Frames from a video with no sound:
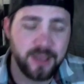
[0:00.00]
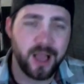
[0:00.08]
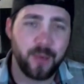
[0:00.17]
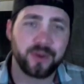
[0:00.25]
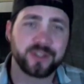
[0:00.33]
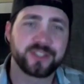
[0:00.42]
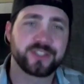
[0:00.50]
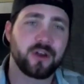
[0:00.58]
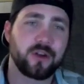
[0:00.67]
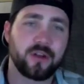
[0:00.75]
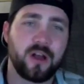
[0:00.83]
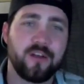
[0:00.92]
I want to
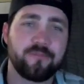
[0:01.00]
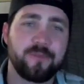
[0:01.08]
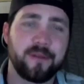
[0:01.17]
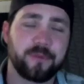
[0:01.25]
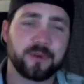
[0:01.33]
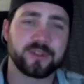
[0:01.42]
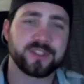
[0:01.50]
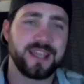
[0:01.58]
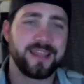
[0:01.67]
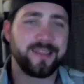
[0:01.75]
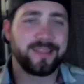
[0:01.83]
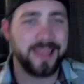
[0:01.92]
start off by first
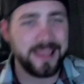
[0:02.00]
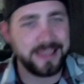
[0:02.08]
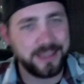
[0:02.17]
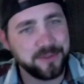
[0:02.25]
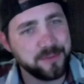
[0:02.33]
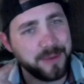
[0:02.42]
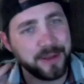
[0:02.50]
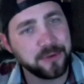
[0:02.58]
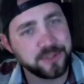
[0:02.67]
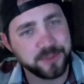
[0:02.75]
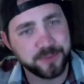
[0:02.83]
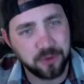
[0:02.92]
saying thank you to my new
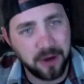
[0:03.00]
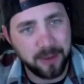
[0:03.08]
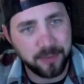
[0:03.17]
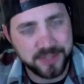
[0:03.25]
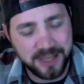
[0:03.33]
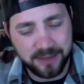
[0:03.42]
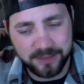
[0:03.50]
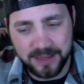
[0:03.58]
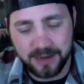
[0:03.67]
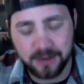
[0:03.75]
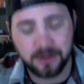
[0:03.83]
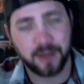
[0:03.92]
subscribers out
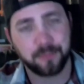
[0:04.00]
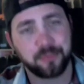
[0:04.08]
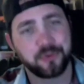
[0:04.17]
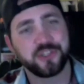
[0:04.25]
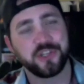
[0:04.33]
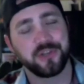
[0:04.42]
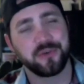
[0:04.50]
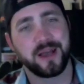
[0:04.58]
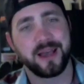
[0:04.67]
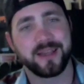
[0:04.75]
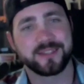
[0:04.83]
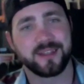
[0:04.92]
there. I appreciate you
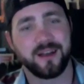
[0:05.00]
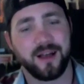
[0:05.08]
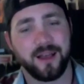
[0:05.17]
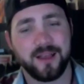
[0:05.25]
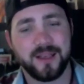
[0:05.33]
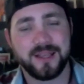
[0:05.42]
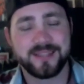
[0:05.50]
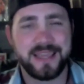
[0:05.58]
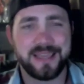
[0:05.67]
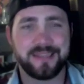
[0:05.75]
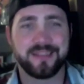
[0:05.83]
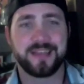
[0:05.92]
guys
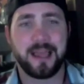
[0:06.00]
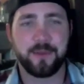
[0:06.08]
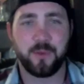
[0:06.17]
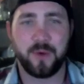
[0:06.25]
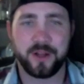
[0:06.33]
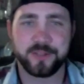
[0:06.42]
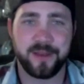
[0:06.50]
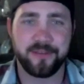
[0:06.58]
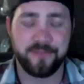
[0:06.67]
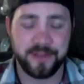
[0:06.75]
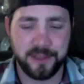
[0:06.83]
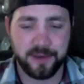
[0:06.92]
taking the time to watch my
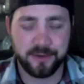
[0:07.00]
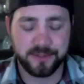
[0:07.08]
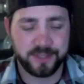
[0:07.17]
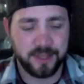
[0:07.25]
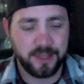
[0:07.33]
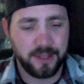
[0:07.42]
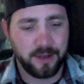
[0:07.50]
videos.